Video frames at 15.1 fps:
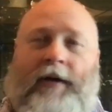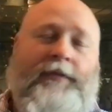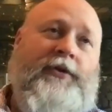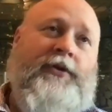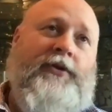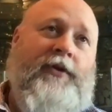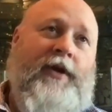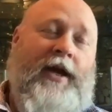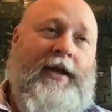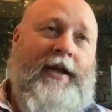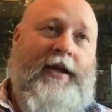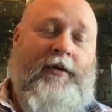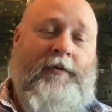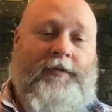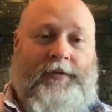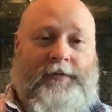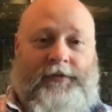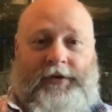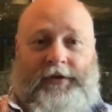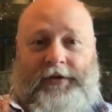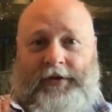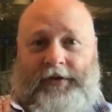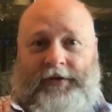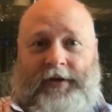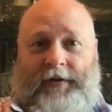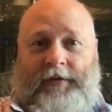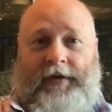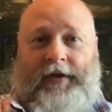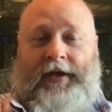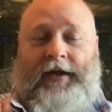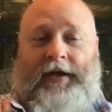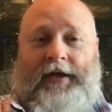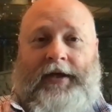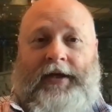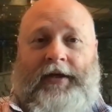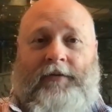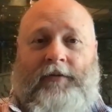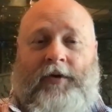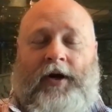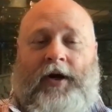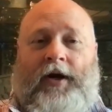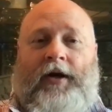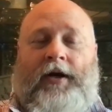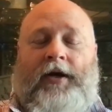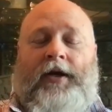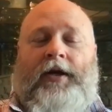I'm just trying to help them. See, there's that thing again where